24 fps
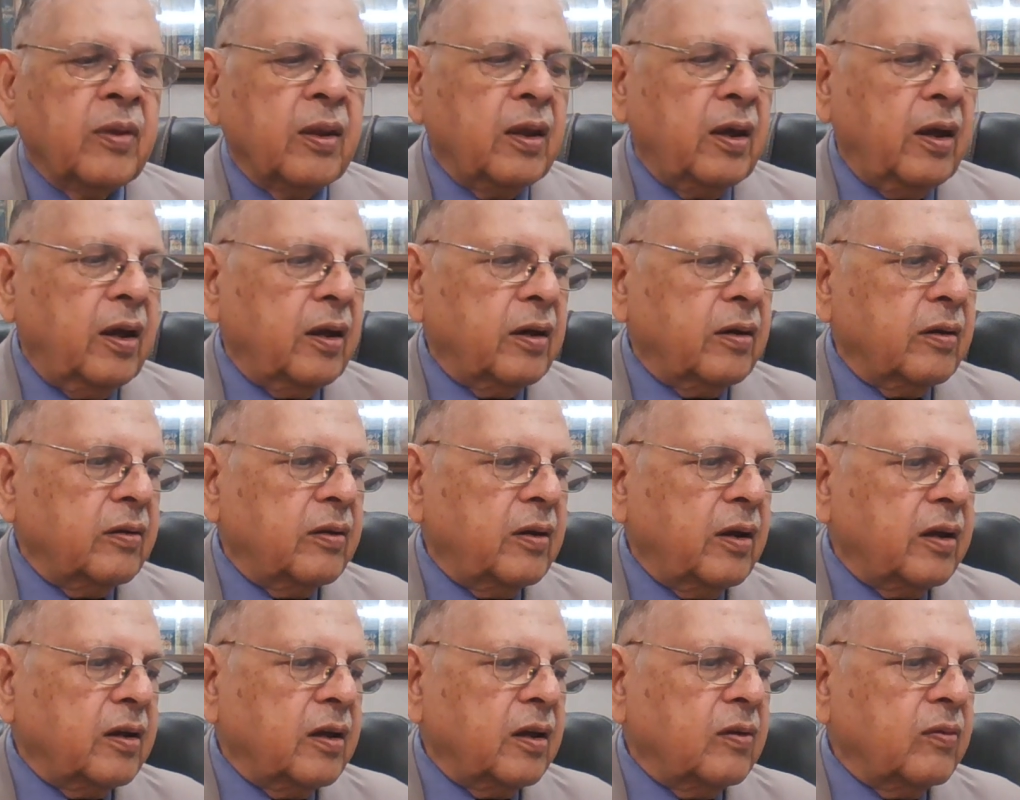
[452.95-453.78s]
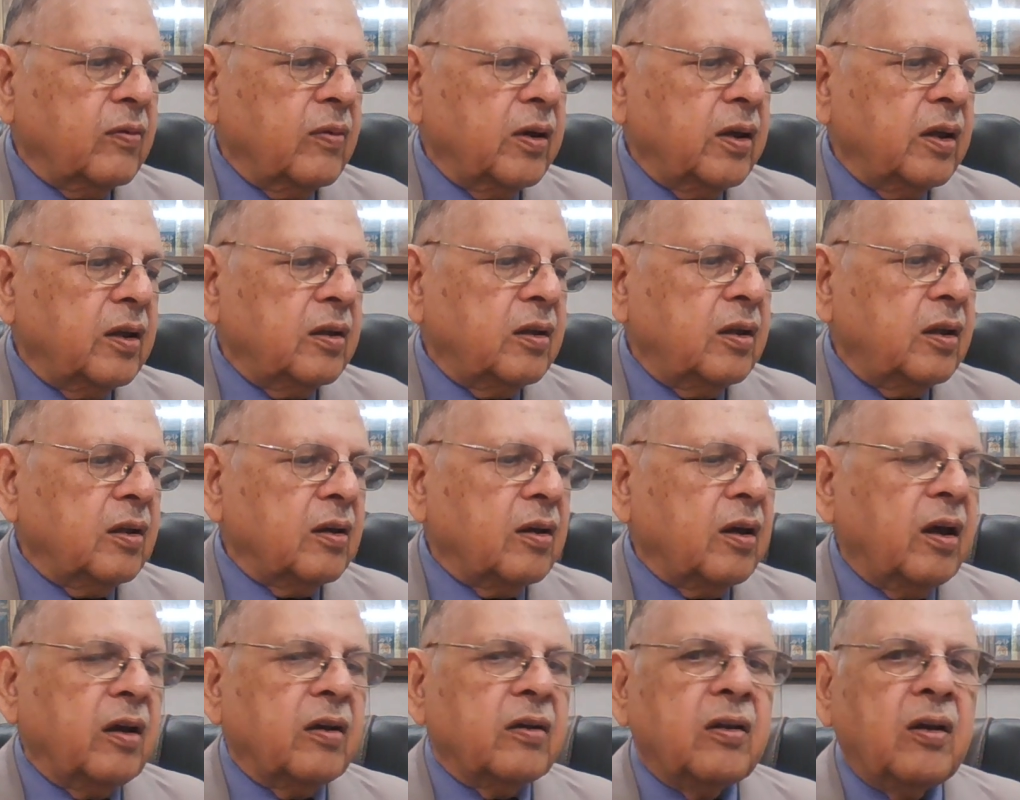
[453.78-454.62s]
and that is why the
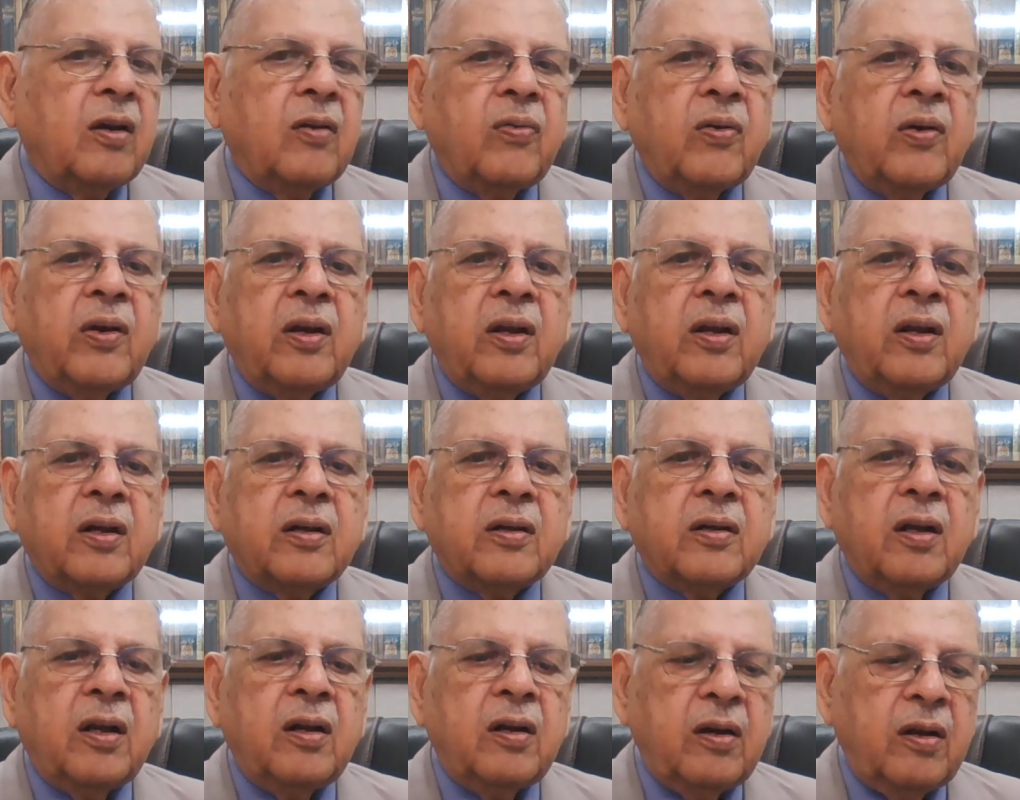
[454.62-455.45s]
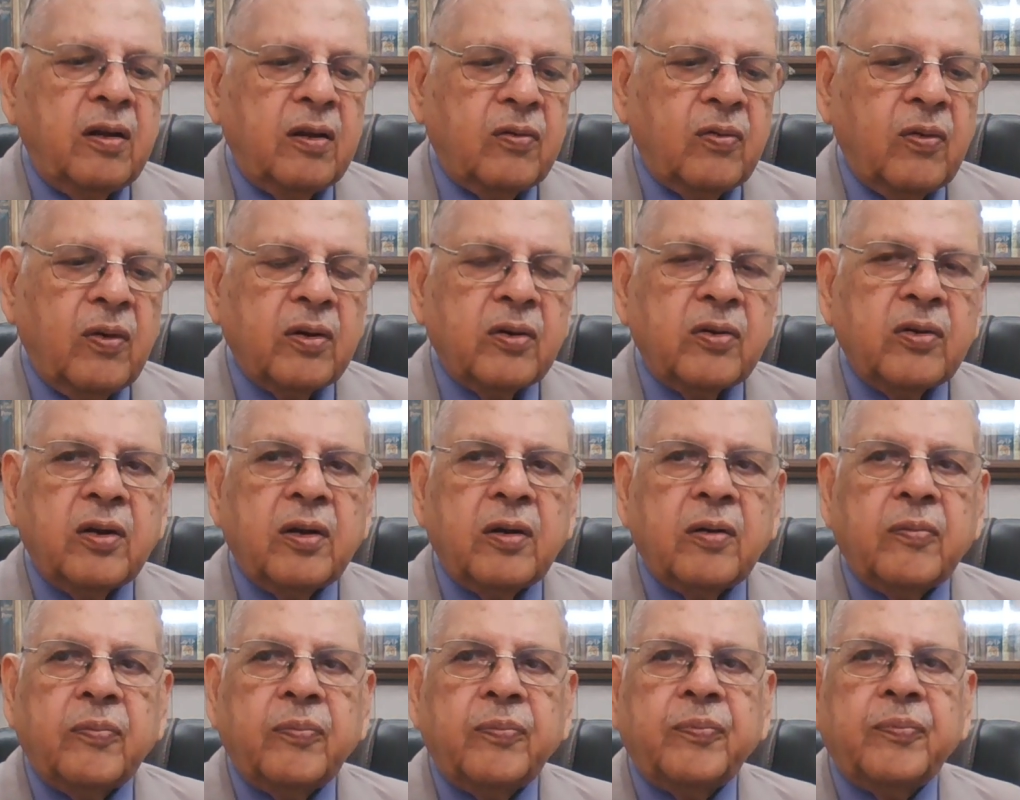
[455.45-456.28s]
cause of erectile dysfunction.